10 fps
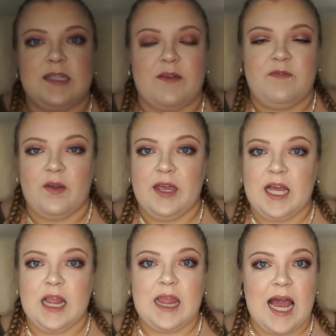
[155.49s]
that very
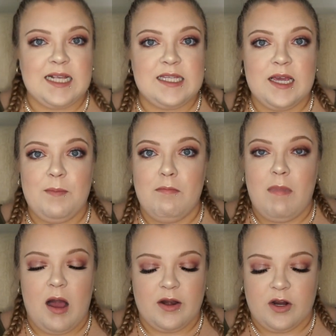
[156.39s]
classic,
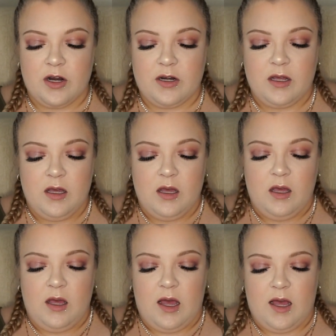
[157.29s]
modern,
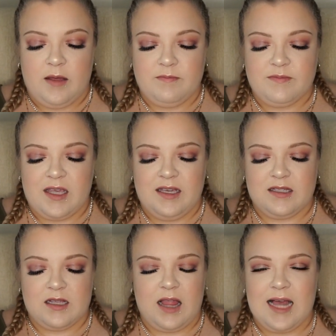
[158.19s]

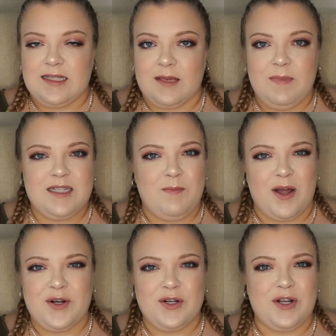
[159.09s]
it's classic meets
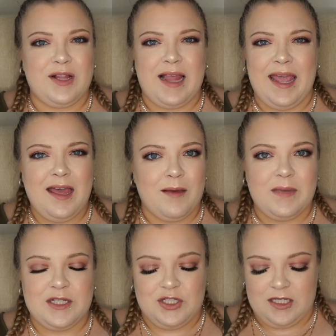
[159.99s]
modern glam.
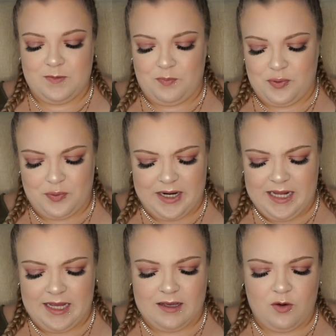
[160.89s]
It's just
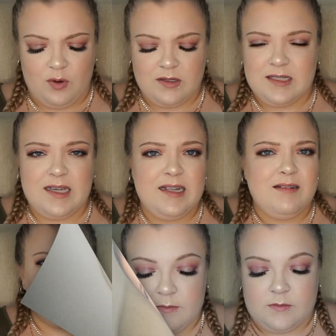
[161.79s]
pretty, quilted,
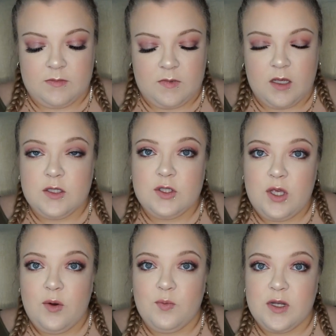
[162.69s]
shiny.
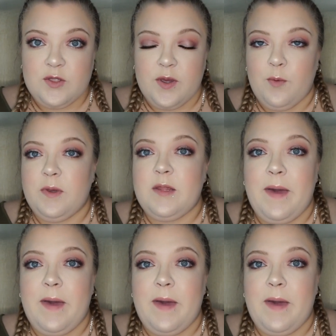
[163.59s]
So once we open the